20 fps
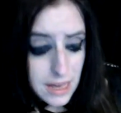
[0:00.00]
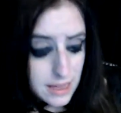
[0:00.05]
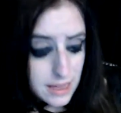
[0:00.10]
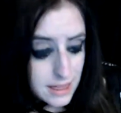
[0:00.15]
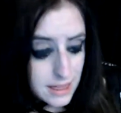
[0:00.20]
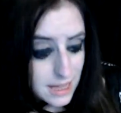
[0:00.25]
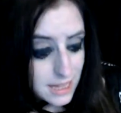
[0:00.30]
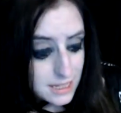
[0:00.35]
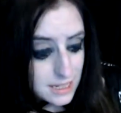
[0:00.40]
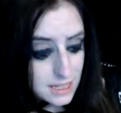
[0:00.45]

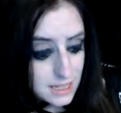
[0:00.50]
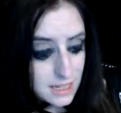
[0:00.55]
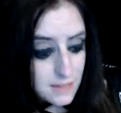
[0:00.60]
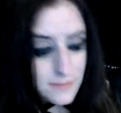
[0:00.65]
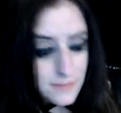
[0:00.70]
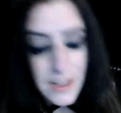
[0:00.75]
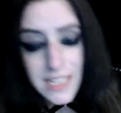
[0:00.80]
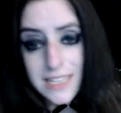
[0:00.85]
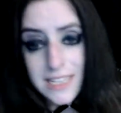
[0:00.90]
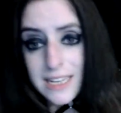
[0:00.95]
that's the
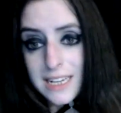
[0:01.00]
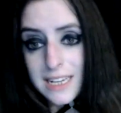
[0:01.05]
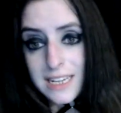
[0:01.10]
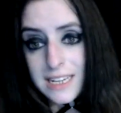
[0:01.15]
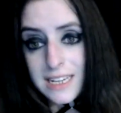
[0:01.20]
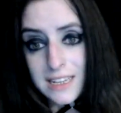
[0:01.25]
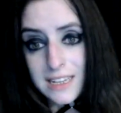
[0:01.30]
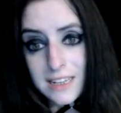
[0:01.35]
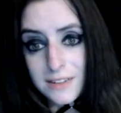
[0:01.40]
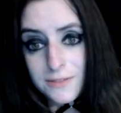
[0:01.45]
advice I can
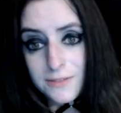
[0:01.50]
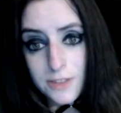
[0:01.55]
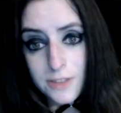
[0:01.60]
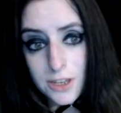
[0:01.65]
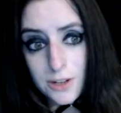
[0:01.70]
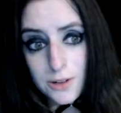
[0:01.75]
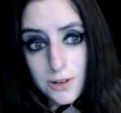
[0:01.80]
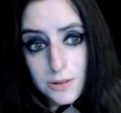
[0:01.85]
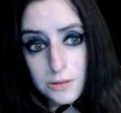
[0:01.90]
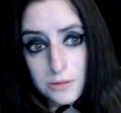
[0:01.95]
give
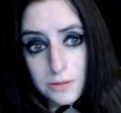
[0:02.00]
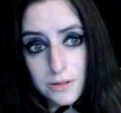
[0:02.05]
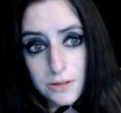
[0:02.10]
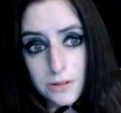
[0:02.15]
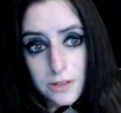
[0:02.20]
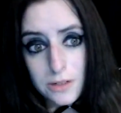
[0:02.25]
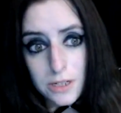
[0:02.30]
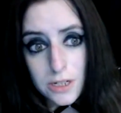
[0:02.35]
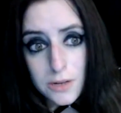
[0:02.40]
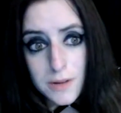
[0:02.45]
you,
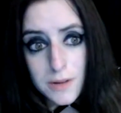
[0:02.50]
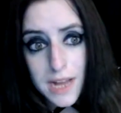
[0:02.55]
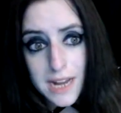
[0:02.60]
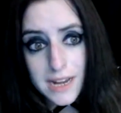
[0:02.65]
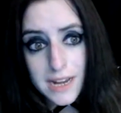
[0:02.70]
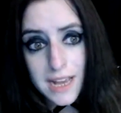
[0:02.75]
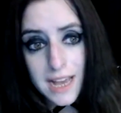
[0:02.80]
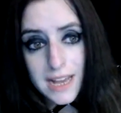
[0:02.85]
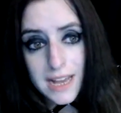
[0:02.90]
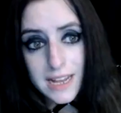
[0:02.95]
Joanna.
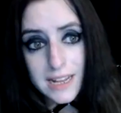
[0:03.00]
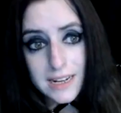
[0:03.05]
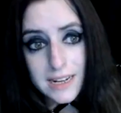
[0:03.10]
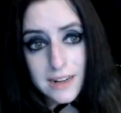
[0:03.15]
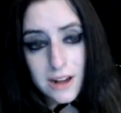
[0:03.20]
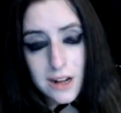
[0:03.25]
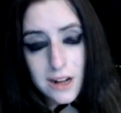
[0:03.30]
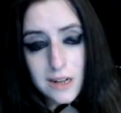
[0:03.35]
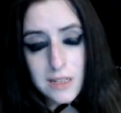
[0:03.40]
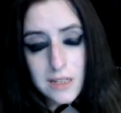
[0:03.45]
And
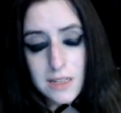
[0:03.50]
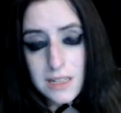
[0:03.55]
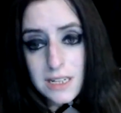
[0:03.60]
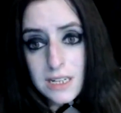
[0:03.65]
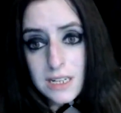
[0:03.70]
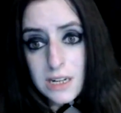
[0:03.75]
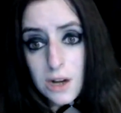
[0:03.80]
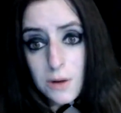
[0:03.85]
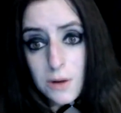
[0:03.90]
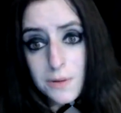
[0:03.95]
honestly,
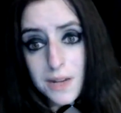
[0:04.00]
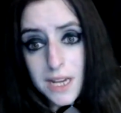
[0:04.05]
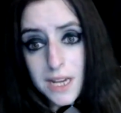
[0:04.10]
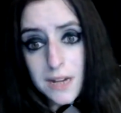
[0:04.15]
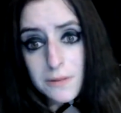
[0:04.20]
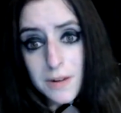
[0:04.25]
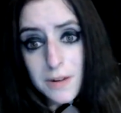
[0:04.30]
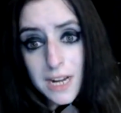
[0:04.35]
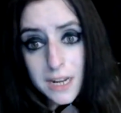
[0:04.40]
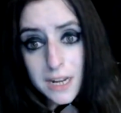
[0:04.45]
knowing
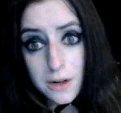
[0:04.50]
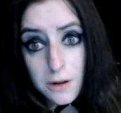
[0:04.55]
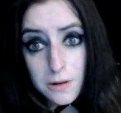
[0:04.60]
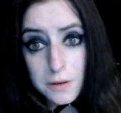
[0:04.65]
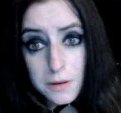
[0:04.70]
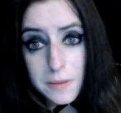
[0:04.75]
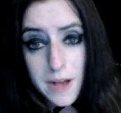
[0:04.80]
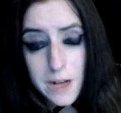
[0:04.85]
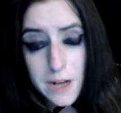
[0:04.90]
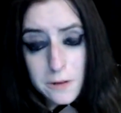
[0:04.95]
what I know
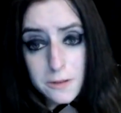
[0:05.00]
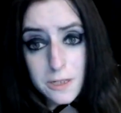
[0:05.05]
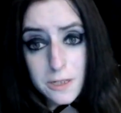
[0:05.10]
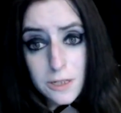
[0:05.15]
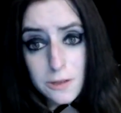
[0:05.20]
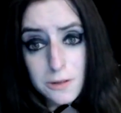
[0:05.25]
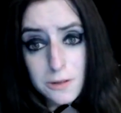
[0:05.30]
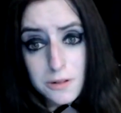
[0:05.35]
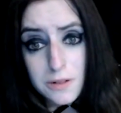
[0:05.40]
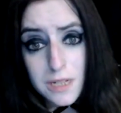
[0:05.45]
about
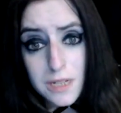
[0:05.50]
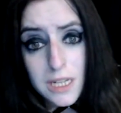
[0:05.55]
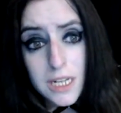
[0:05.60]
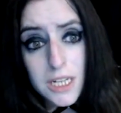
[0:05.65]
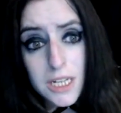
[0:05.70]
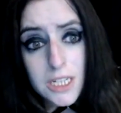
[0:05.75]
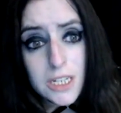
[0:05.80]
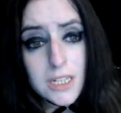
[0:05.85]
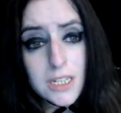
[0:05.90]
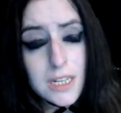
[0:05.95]
you,
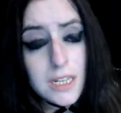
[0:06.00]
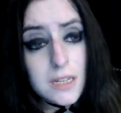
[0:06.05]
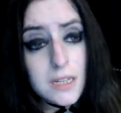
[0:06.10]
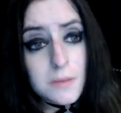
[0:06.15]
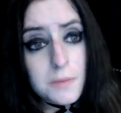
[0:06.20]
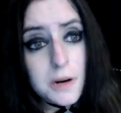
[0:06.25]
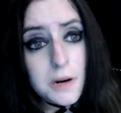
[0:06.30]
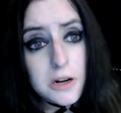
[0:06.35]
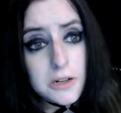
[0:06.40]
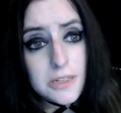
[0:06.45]
just as a
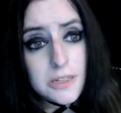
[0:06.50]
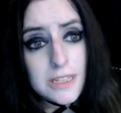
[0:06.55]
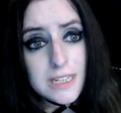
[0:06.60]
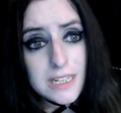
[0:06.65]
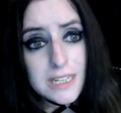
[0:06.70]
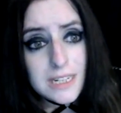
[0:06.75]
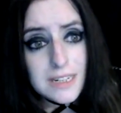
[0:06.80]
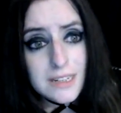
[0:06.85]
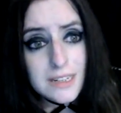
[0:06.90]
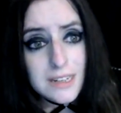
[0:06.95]

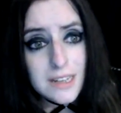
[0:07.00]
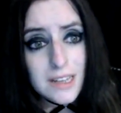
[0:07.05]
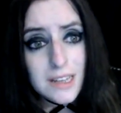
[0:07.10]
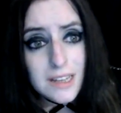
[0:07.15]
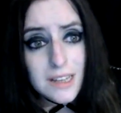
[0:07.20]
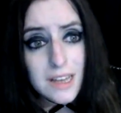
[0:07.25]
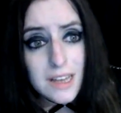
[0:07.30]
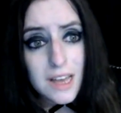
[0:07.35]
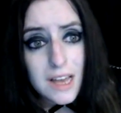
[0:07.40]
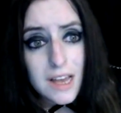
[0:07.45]
person,
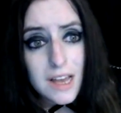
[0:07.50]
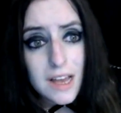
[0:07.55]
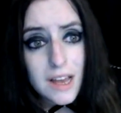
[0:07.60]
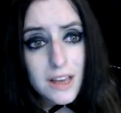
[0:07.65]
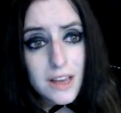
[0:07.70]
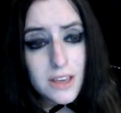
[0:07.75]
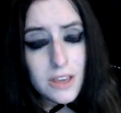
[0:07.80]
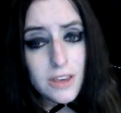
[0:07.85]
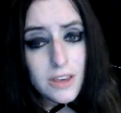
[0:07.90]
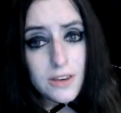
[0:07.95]

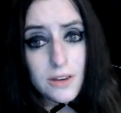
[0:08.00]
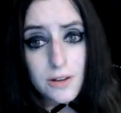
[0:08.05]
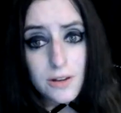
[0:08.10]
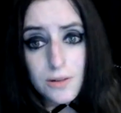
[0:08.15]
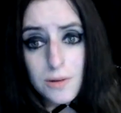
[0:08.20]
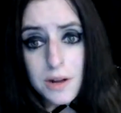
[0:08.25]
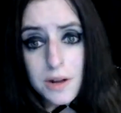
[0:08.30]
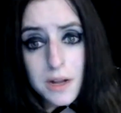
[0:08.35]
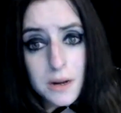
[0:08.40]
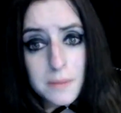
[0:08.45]
you
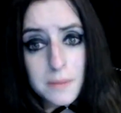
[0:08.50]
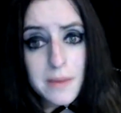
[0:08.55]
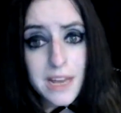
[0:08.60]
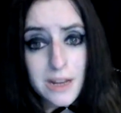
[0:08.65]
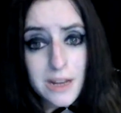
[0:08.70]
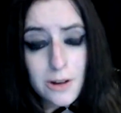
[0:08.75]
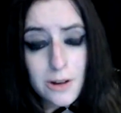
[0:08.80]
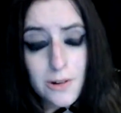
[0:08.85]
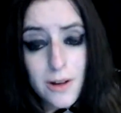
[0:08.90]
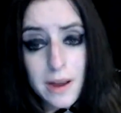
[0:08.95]
are going to make
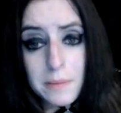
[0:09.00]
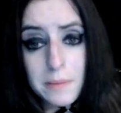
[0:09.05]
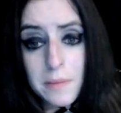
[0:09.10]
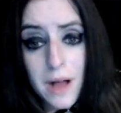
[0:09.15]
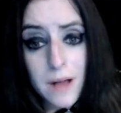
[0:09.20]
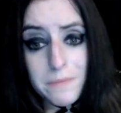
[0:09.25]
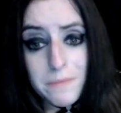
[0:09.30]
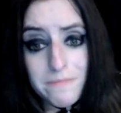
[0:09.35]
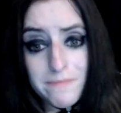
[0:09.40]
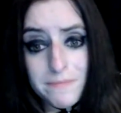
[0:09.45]
a great
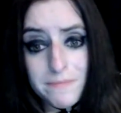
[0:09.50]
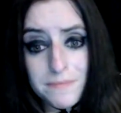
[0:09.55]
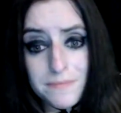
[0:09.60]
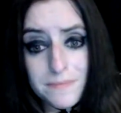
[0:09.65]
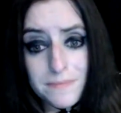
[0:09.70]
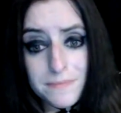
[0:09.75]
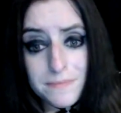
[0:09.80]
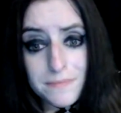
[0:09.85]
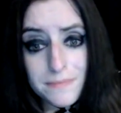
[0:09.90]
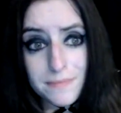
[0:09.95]
mom.
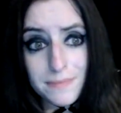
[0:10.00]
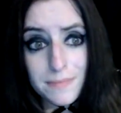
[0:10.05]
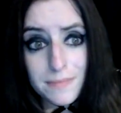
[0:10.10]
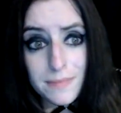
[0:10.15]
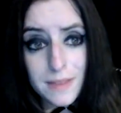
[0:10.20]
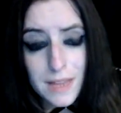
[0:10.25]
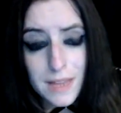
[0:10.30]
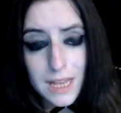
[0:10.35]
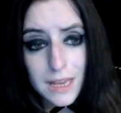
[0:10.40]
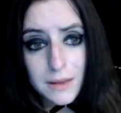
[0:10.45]

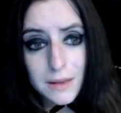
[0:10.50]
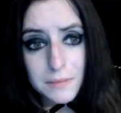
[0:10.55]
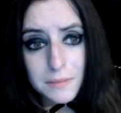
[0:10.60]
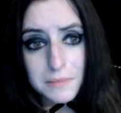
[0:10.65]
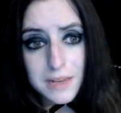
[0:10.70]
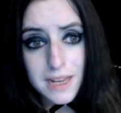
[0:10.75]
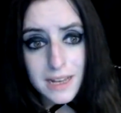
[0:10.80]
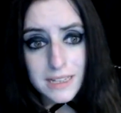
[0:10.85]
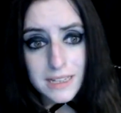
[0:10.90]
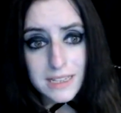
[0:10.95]

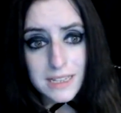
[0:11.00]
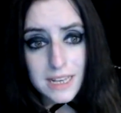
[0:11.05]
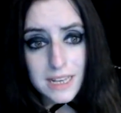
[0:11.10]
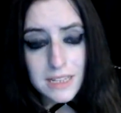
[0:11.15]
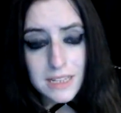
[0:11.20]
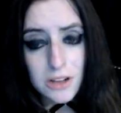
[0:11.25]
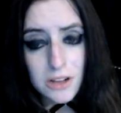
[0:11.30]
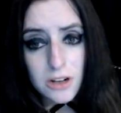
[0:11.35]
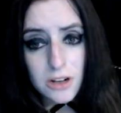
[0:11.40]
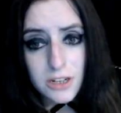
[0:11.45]
Because as
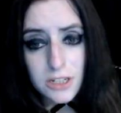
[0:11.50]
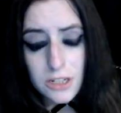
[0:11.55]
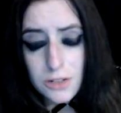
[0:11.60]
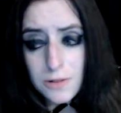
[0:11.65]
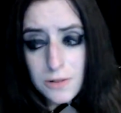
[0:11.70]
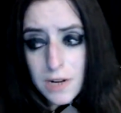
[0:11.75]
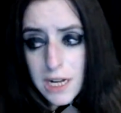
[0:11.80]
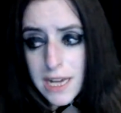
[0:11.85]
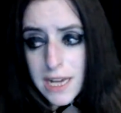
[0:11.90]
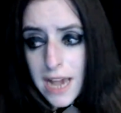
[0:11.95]
long as
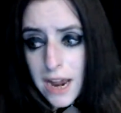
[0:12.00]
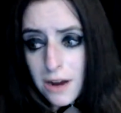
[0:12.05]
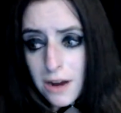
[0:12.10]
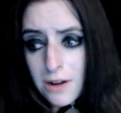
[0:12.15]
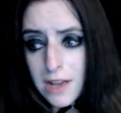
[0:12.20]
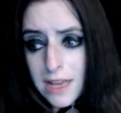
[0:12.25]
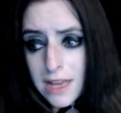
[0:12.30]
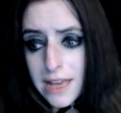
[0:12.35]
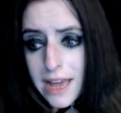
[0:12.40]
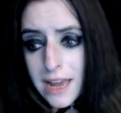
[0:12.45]
you're
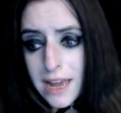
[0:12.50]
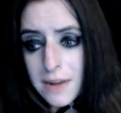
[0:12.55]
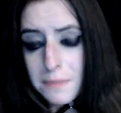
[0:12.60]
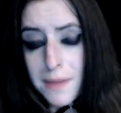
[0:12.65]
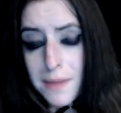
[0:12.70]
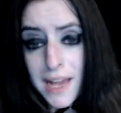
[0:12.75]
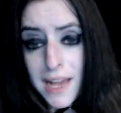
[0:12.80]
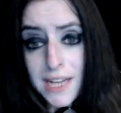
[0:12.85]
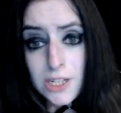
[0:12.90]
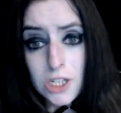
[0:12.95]
caring and
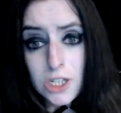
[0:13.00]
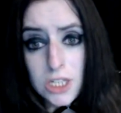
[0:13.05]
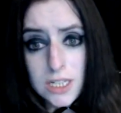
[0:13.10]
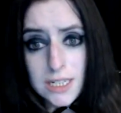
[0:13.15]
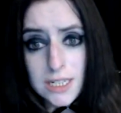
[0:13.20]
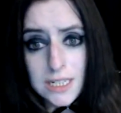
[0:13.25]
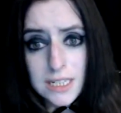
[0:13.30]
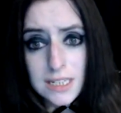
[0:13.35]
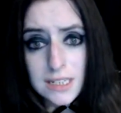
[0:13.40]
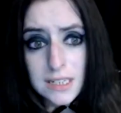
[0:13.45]

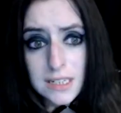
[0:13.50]
patient,